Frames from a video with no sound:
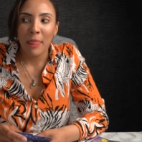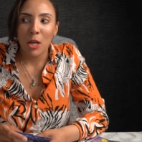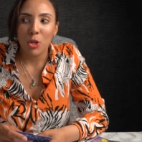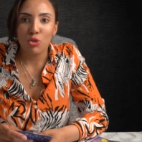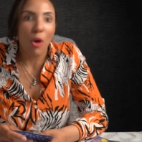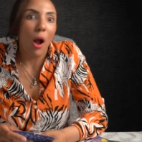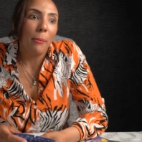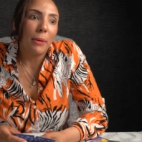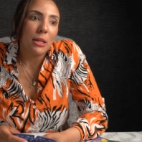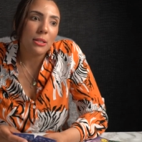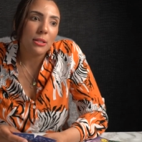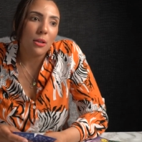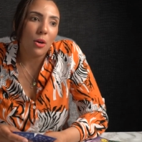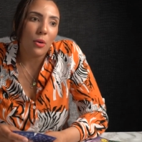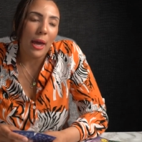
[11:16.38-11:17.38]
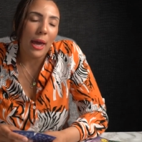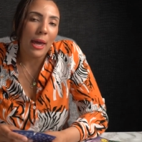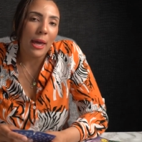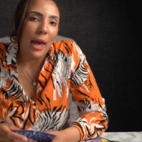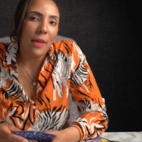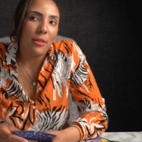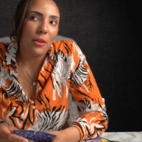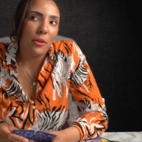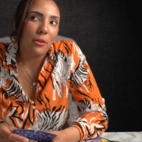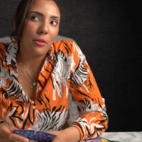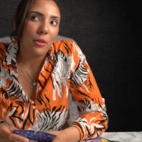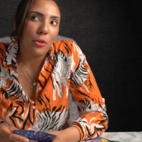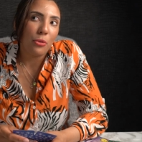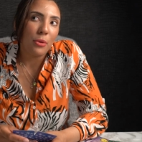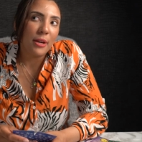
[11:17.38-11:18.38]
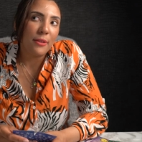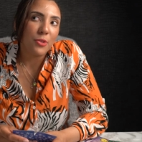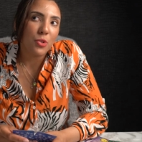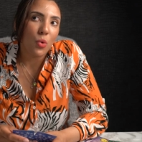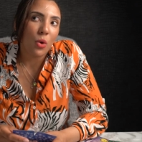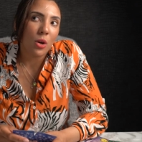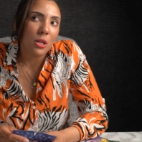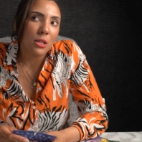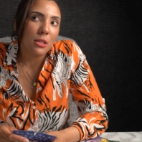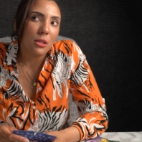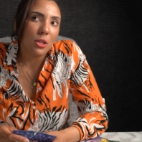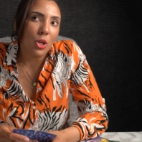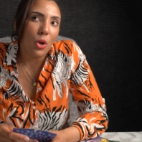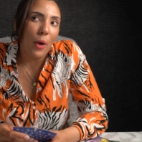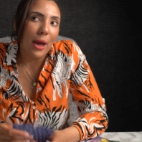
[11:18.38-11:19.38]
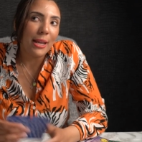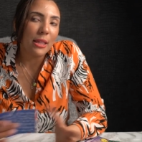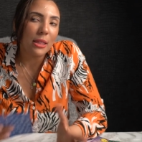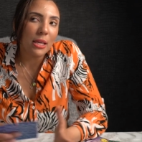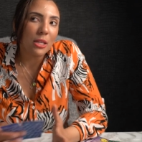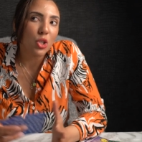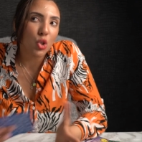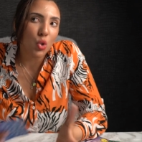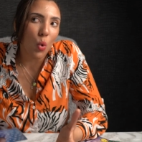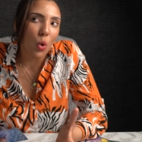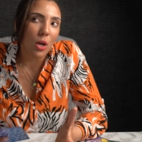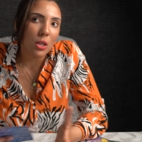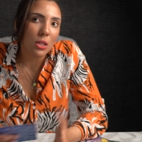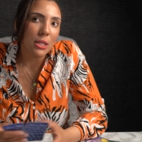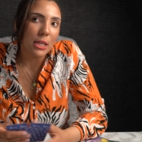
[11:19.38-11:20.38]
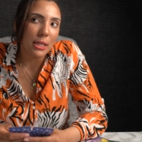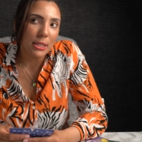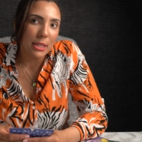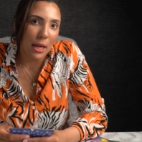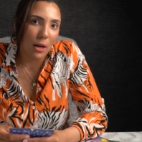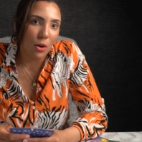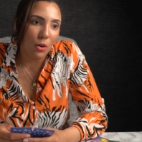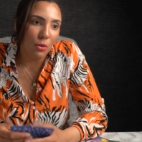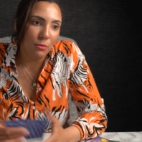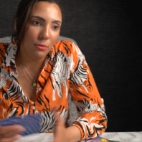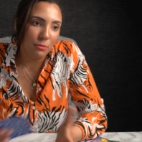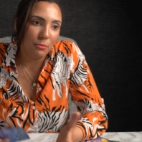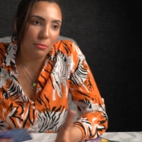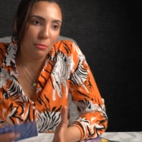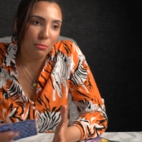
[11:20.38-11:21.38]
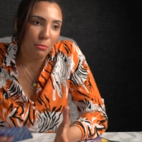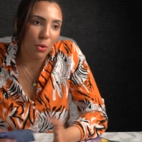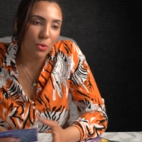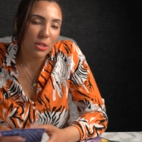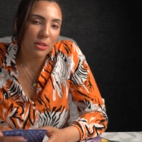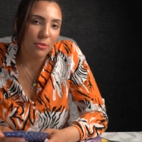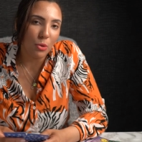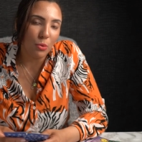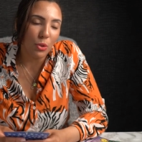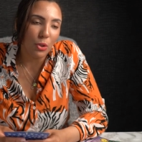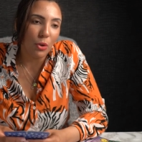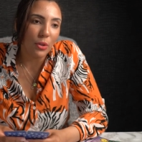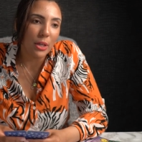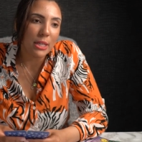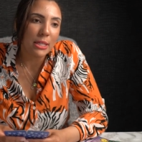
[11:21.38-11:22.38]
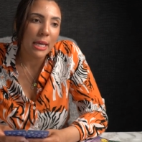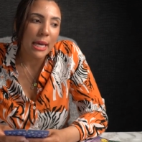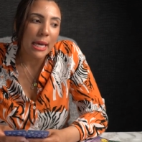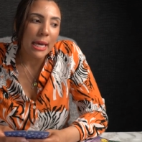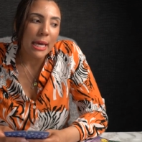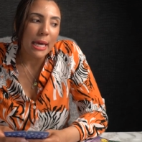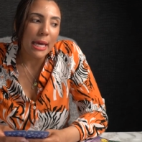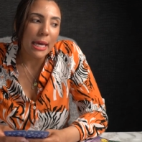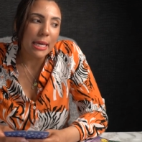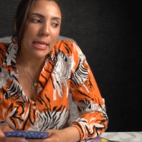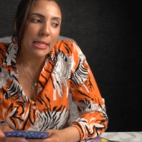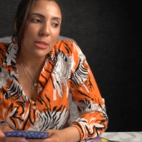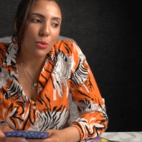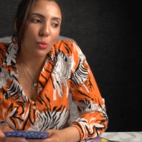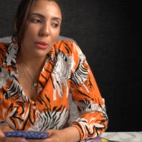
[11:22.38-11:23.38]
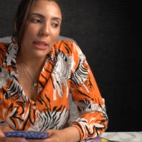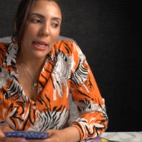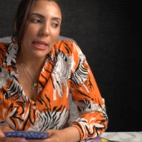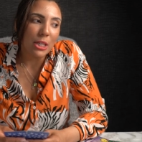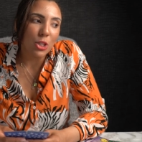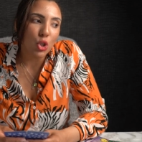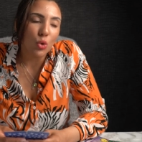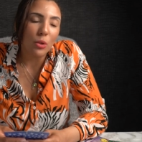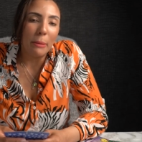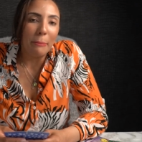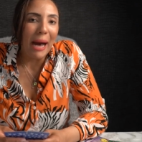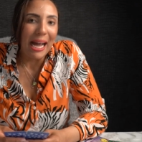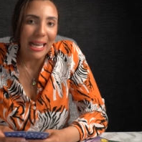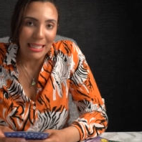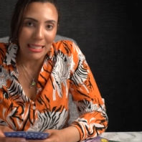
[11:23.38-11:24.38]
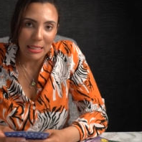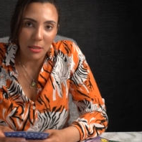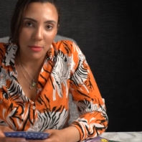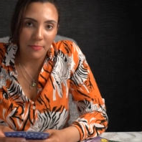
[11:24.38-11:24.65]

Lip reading: traumas, okay? And the Three of Swords, you know, anything swords in tarot, most of you will know this, is related to the mind.